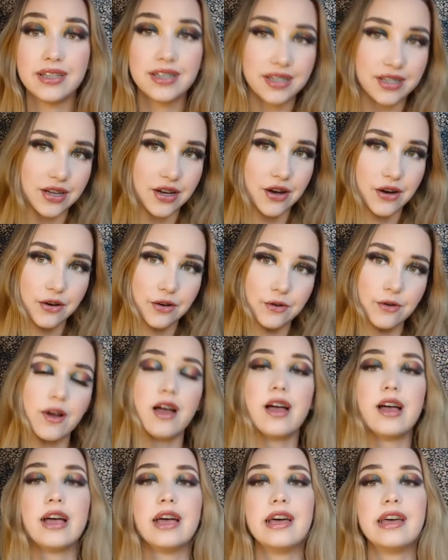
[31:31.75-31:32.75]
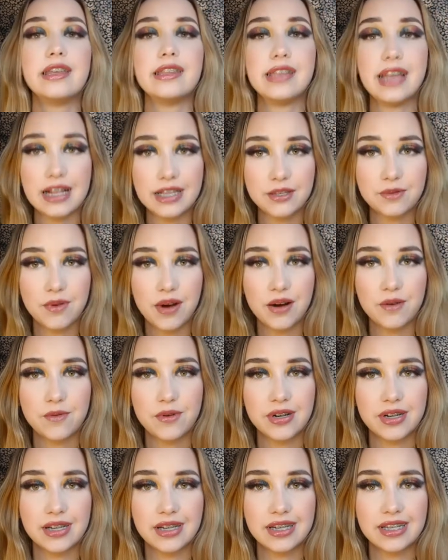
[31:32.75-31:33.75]
So that's why I
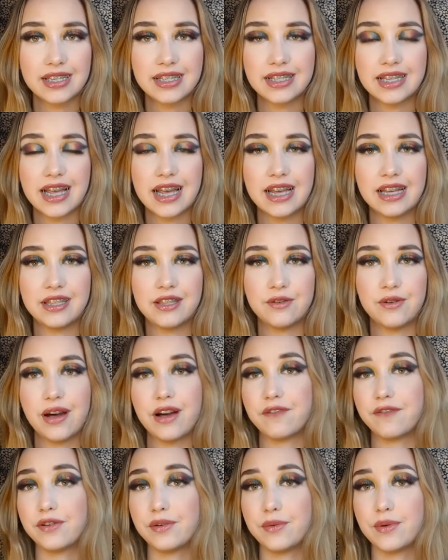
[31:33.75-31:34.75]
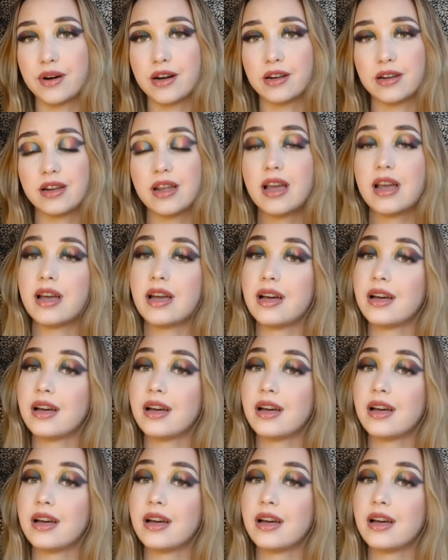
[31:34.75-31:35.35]
want to say to everyone,